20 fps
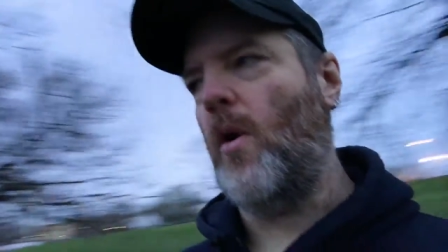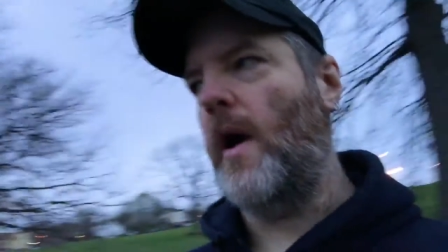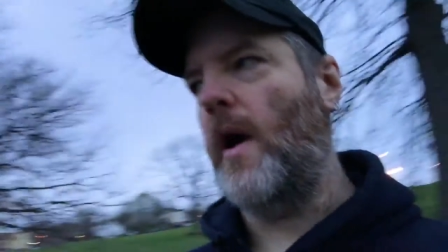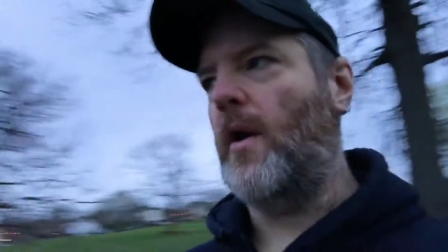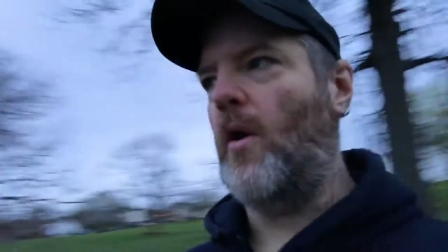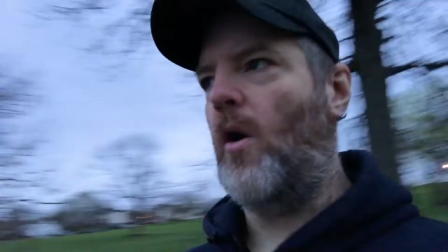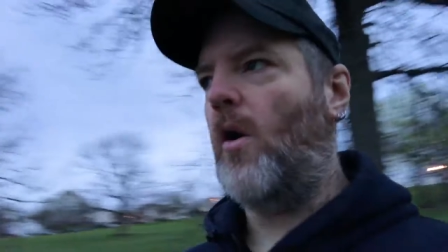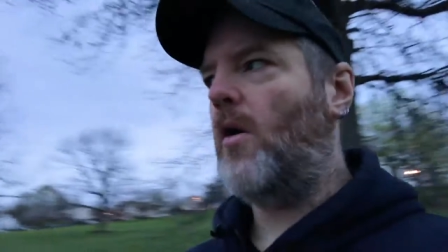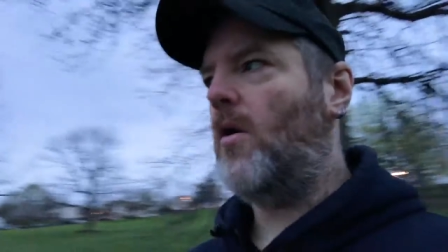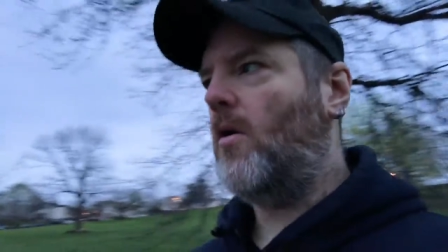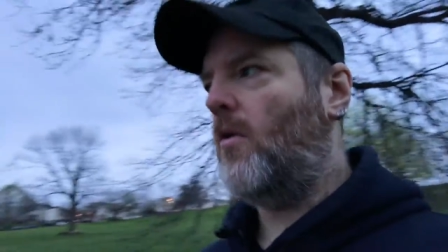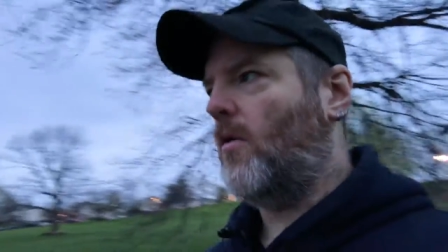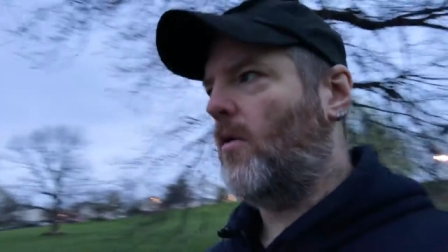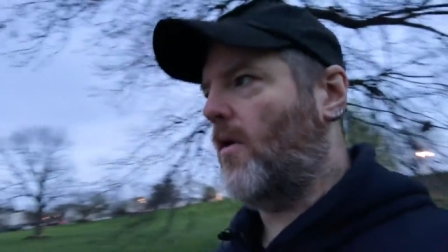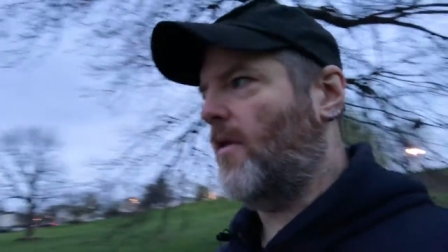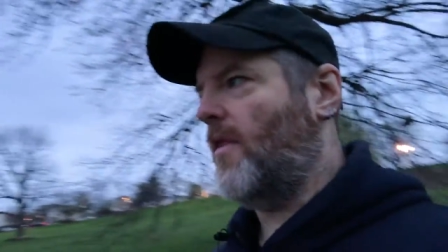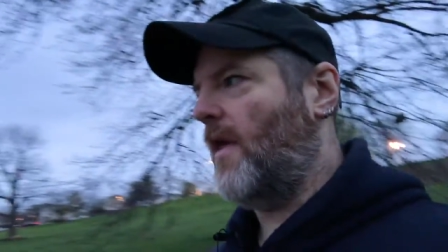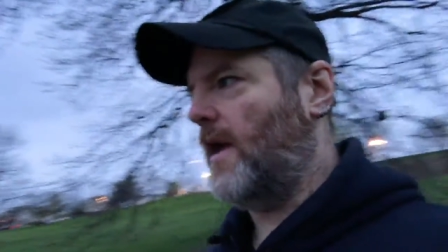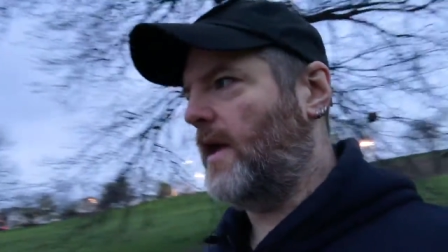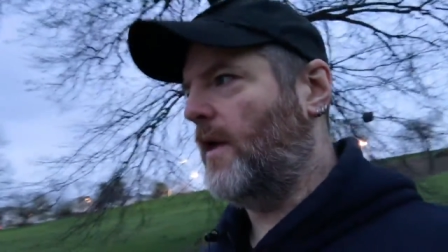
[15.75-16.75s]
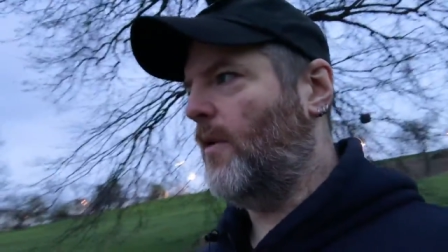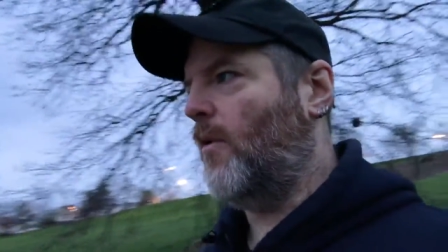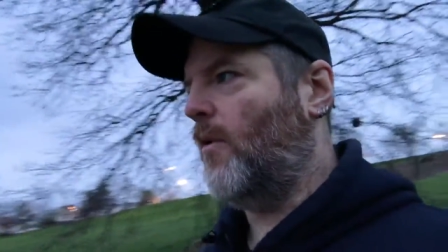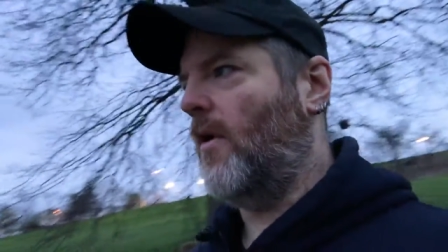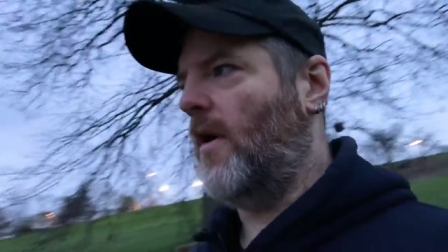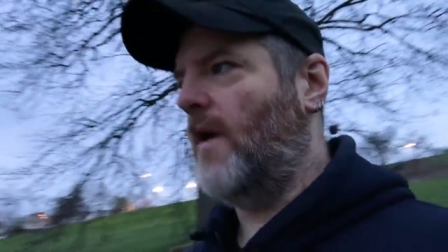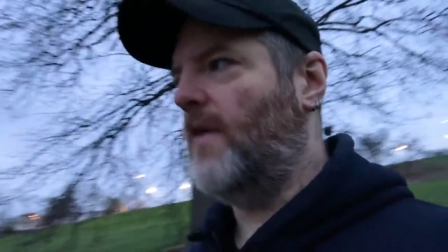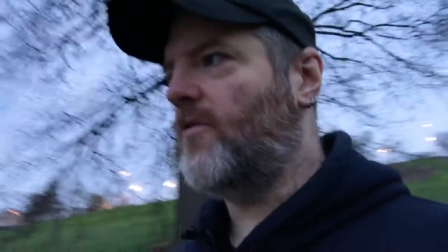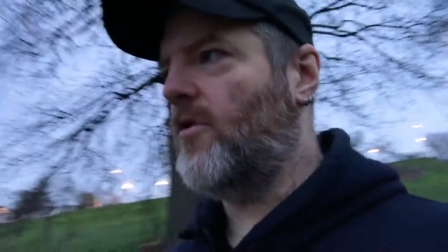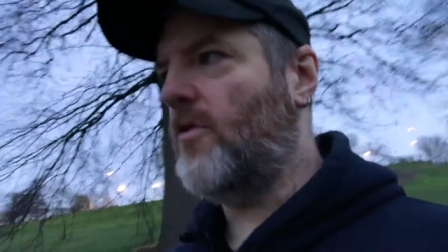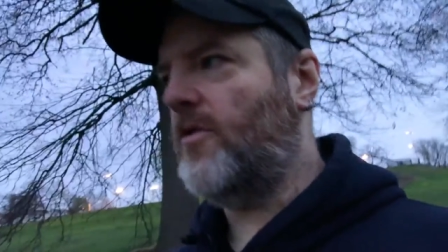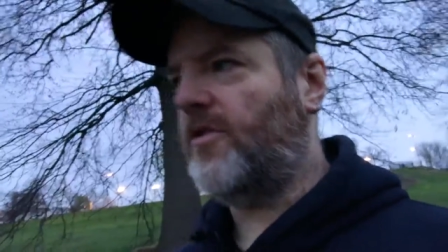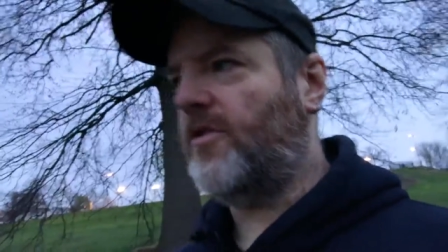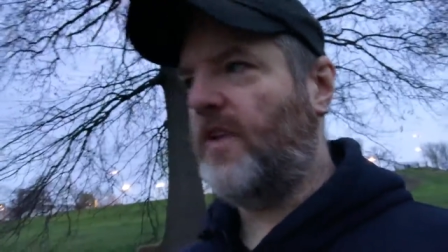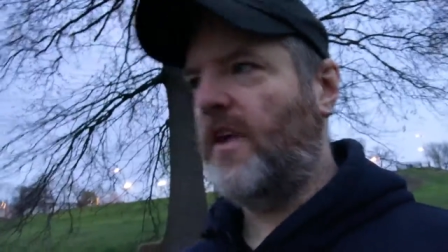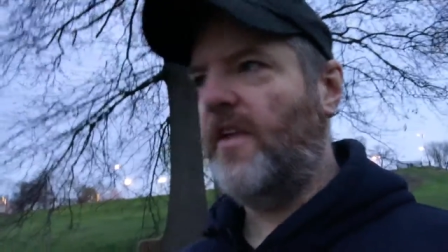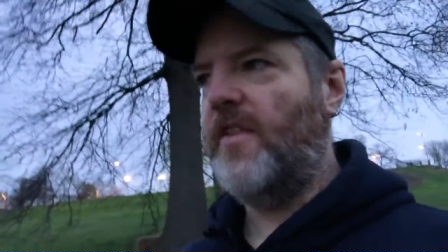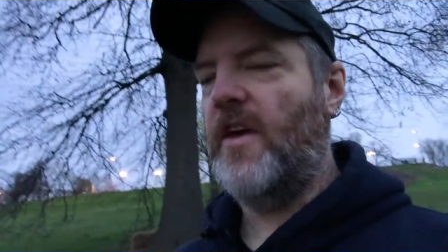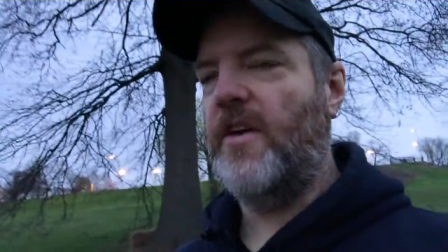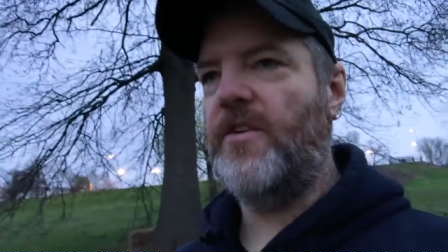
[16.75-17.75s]
at all or that you will ever
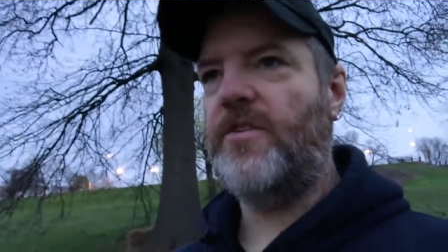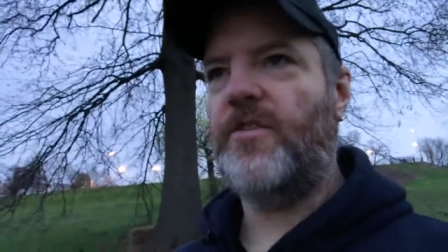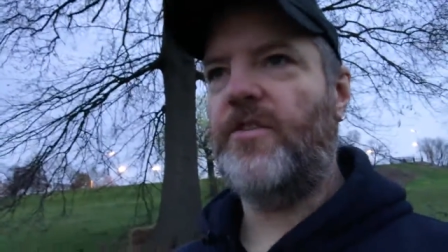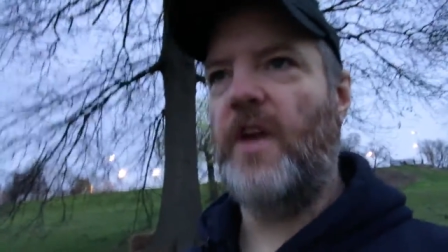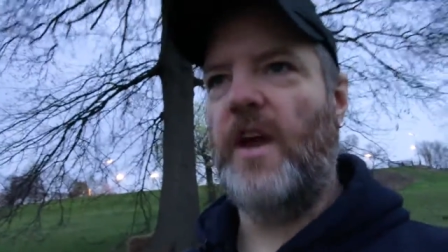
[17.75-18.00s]
see this